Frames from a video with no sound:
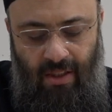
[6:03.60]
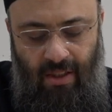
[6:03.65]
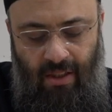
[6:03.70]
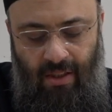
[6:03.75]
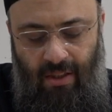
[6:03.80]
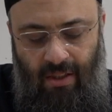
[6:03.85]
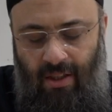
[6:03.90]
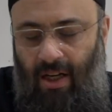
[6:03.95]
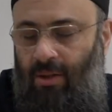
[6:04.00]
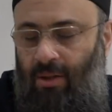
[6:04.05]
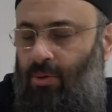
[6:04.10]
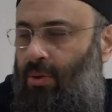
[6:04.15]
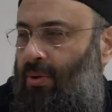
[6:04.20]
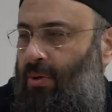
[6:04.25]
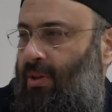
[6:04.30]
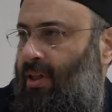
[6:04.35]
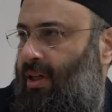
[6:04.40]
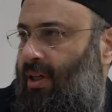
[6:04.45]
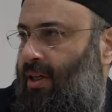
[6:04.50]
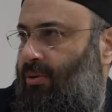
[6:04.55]
not
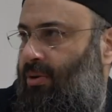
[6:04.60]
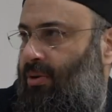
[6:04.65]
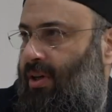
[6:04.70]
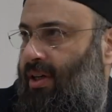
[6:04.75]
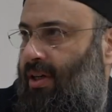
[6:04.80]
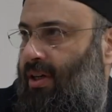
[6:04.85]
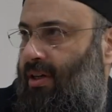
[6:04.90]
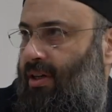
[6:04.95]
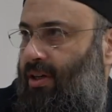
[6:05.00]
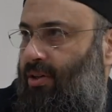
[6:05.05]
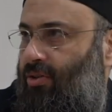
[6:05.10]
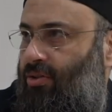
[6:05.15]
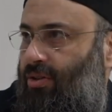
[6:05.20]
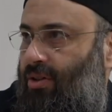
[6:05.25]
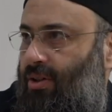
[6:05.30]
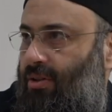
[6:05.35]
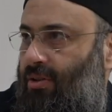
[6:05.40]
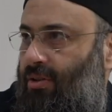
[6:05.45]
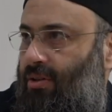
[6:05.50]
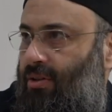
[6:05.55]
only in
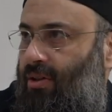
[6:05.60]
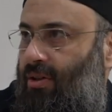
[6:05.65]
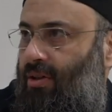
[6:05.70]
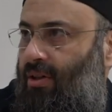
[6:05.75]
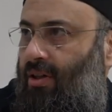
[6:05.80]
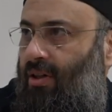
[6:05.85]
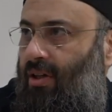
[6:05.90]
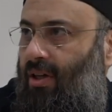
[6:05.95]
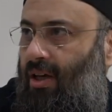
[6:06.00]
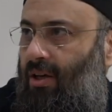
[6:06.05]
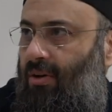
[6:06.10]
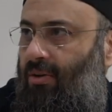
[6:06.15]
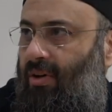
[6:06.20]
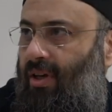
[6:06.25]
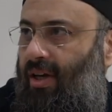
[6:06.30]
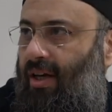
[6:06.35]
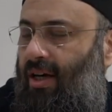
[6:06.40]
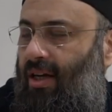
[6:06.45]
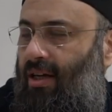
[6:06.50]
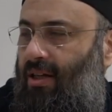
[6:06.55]
recognition. In
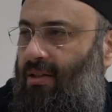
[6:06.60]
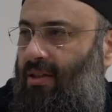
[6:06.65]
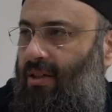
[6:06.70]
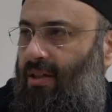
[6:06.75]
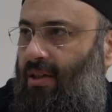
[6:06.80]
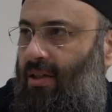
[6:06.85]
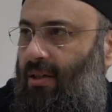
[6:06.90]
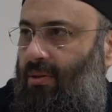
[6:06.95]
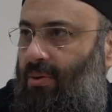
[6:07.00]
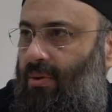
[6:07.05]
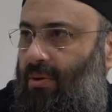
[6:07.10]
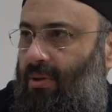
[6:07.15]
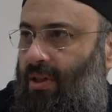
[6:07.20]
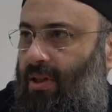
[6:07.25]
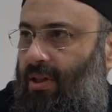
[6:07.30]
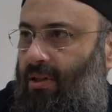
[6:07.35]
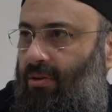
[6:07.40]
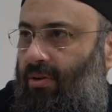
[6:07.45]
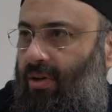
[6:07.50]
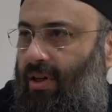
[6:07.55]
reality, not
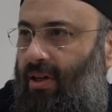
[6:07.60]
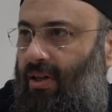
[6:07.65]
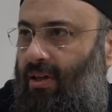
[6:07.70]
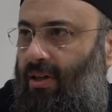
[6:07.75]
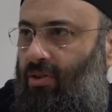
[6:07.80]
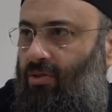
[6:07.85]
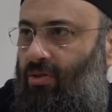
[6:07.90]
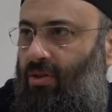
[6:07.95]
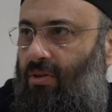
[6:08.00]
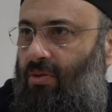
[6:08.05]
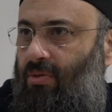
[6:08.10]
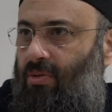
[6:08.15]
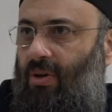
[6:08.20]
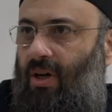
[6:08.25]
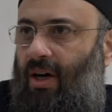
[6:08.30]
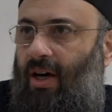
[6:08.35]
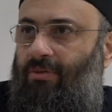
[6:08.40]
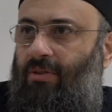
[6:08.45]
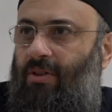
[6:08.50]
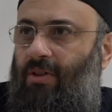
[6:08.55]
only in recognition. So
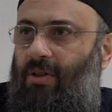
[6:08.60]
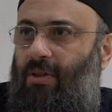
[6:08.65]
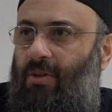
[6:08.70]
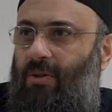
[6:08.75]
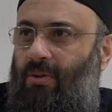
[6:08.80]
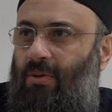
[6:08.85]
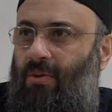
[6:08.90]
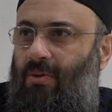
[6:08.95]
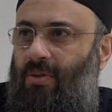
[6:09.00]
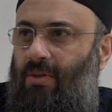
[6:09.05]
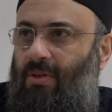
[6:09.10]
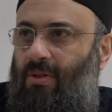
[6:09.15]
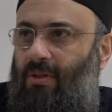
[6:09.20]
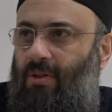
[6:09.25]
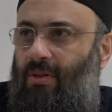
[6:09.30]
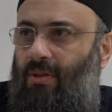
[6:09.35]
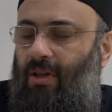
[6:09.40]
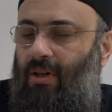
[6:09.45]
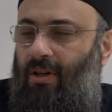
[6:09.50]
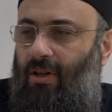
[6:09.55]
after you lose
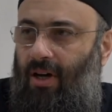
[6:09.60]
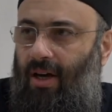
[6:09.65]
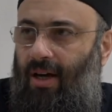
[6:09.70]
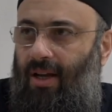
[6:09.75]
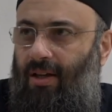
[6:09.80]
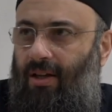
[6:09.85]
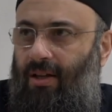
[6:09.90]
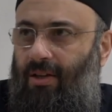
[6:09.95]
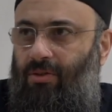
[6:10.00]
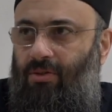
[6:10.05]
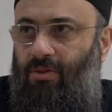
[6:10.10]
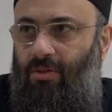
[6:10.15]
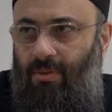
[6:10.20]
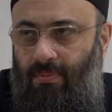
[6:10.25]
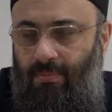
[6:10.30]
the knowledge,